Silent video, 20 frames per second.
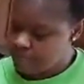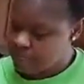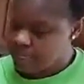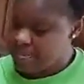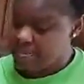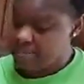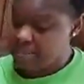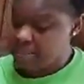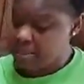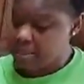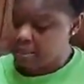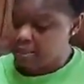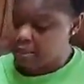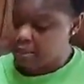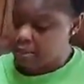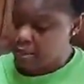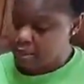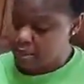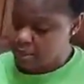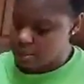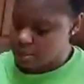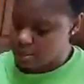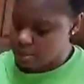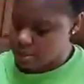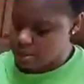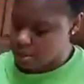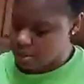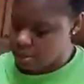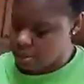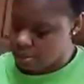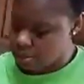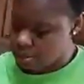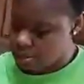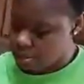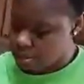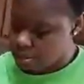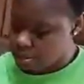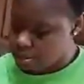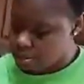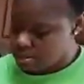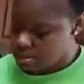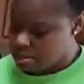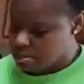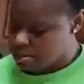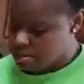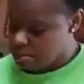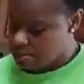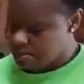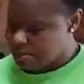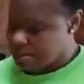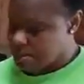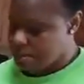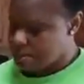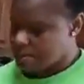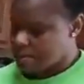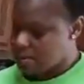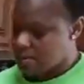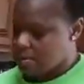Lesson learned. So there we go.